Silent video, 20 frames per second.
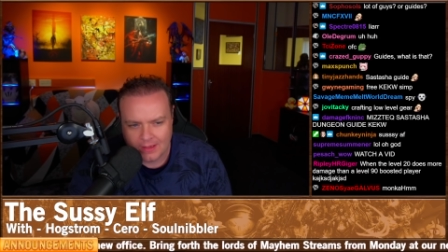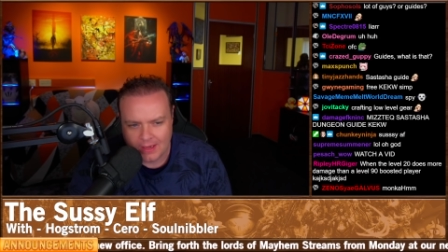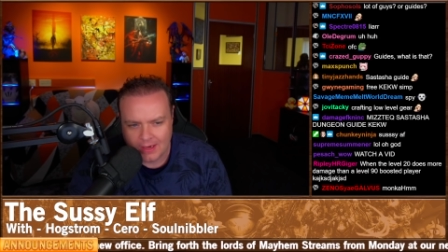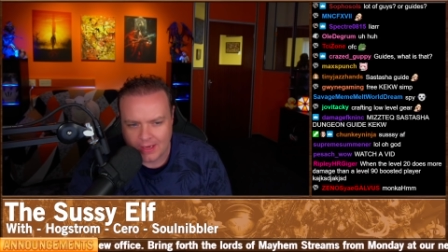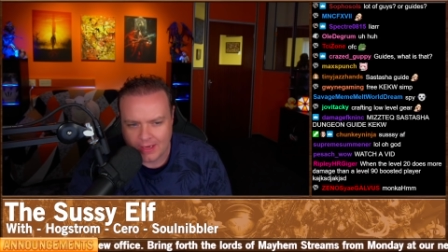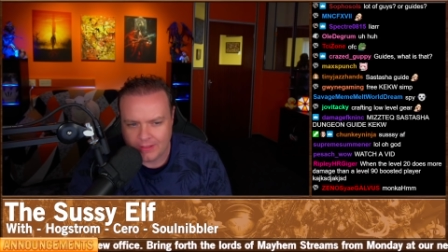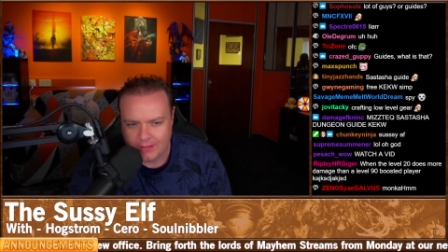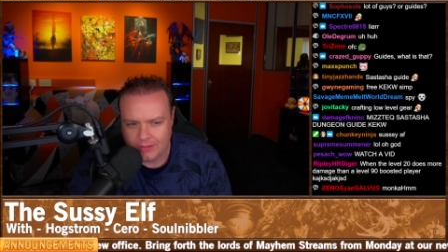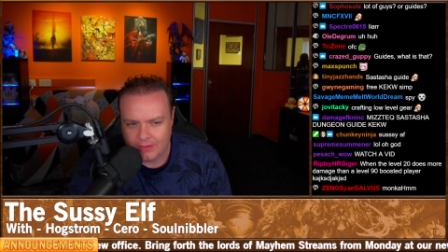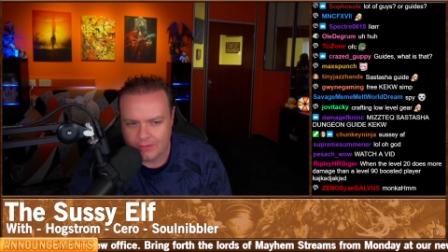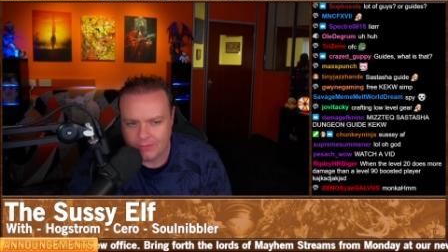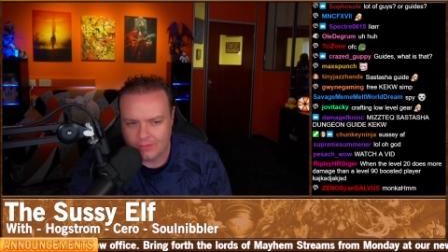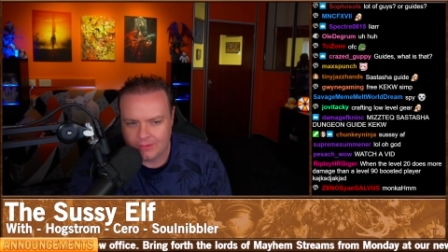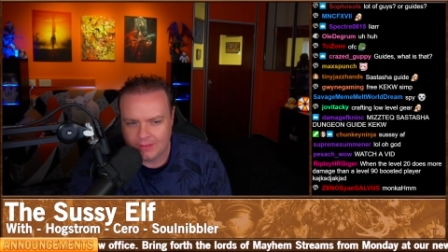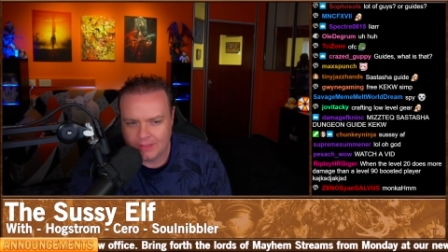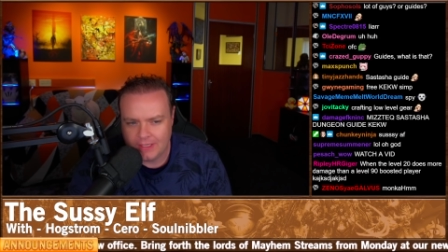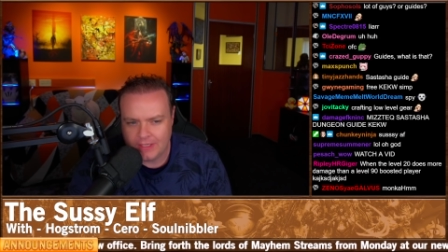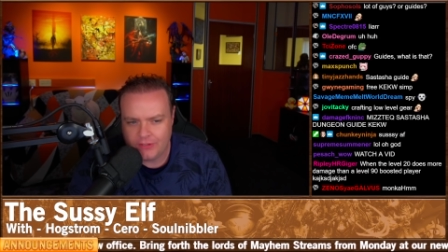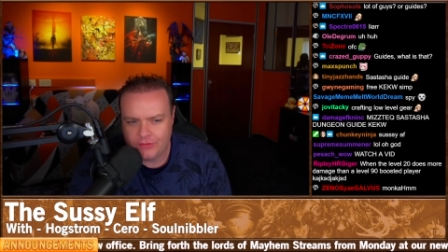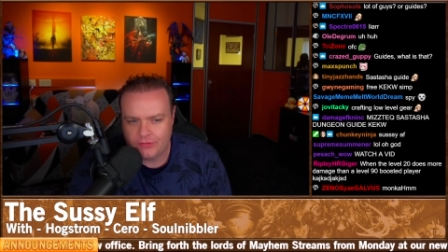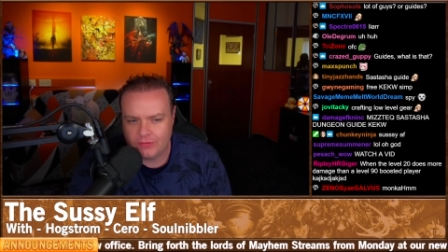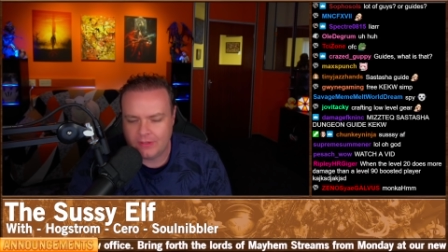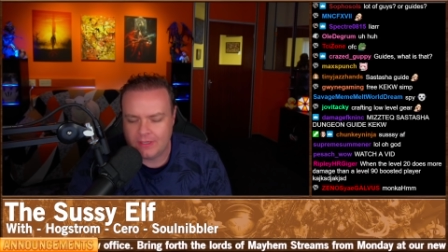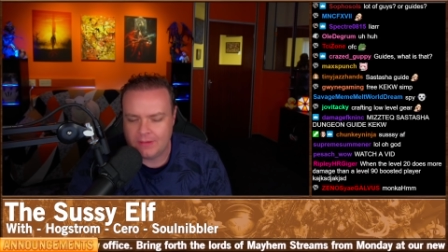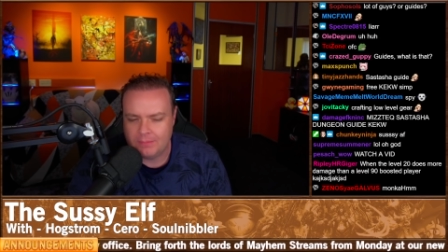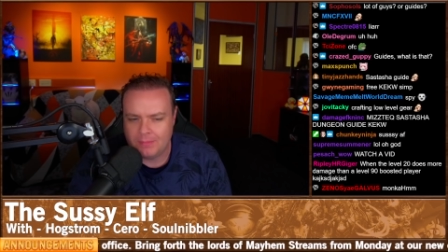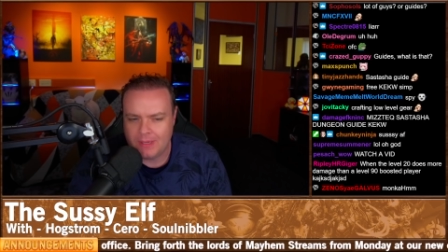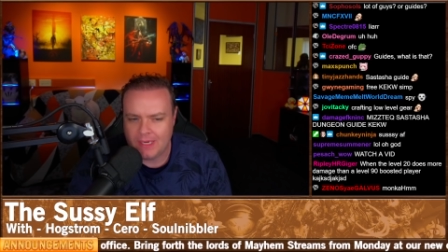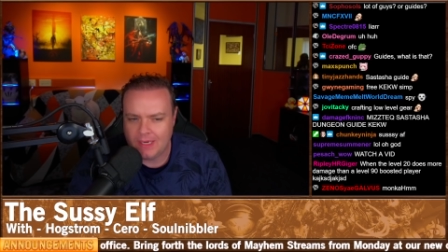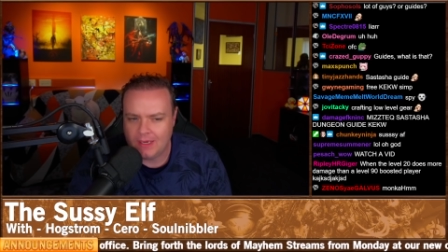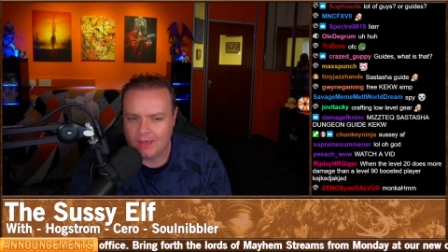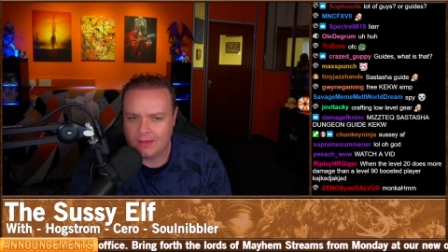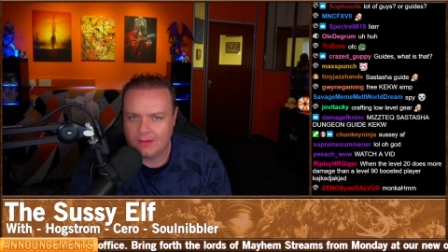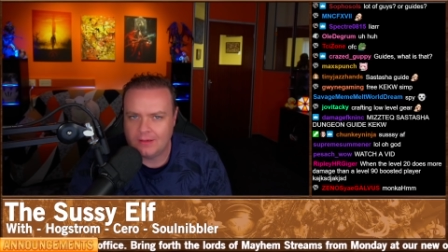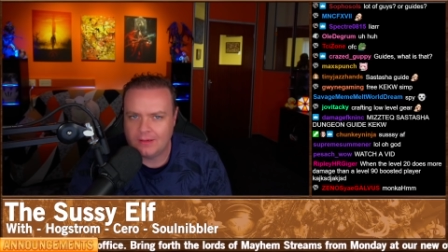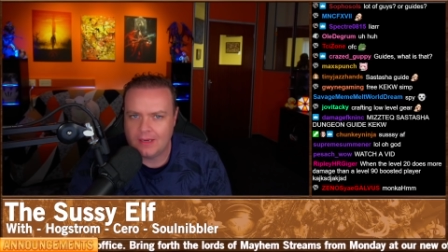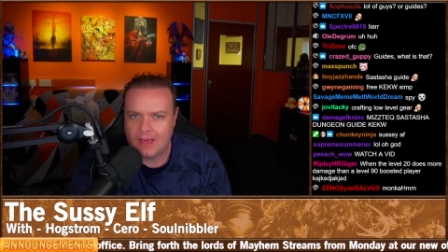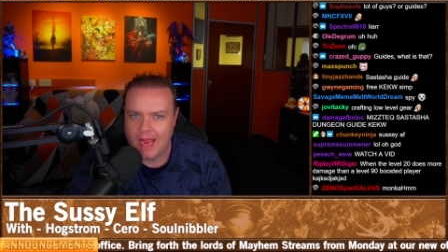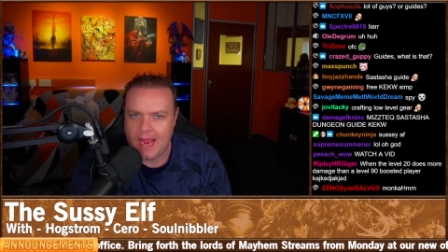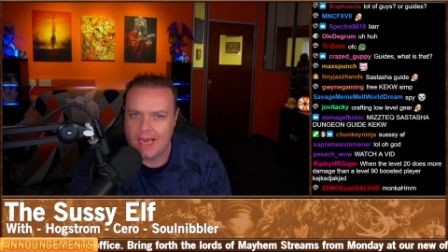And I do literally mean
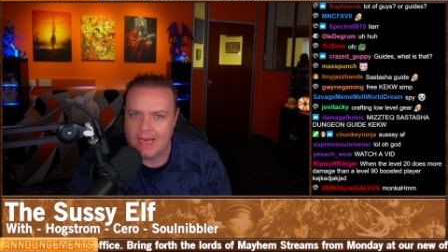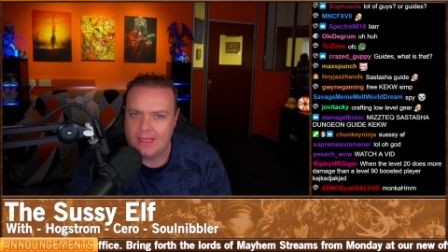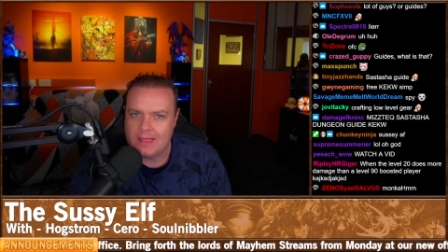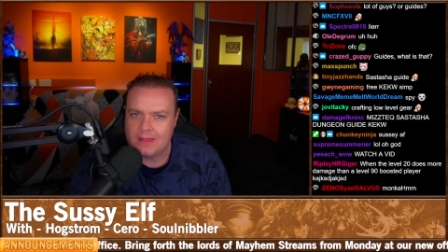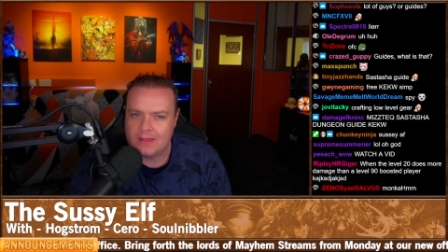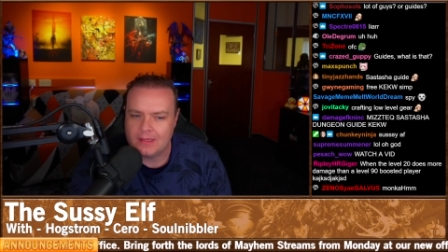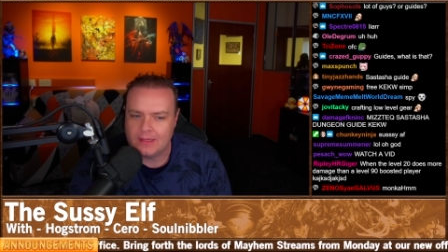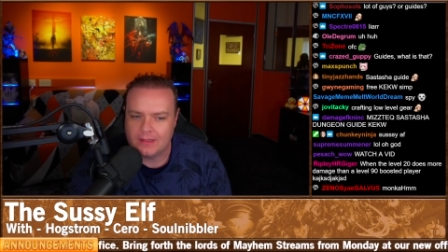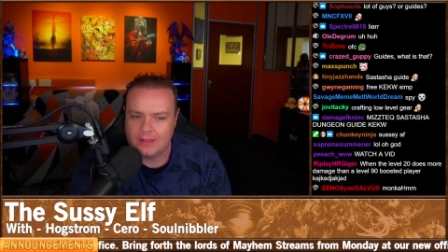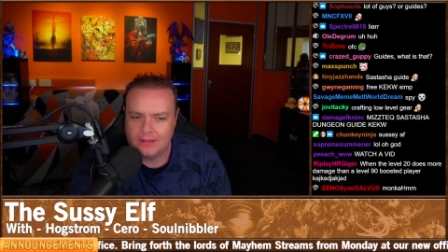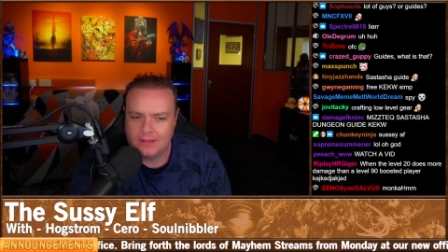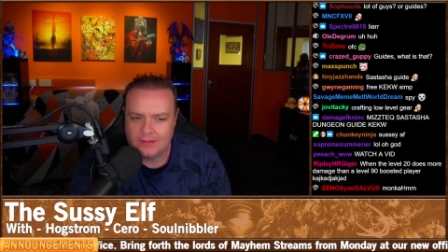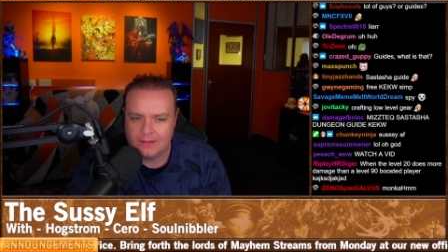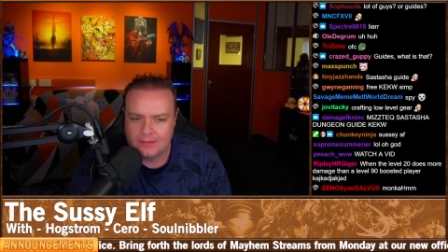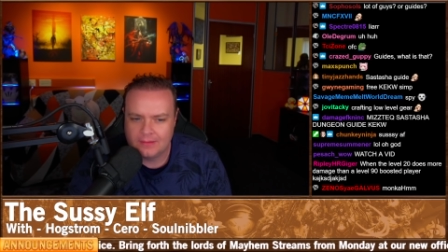anything.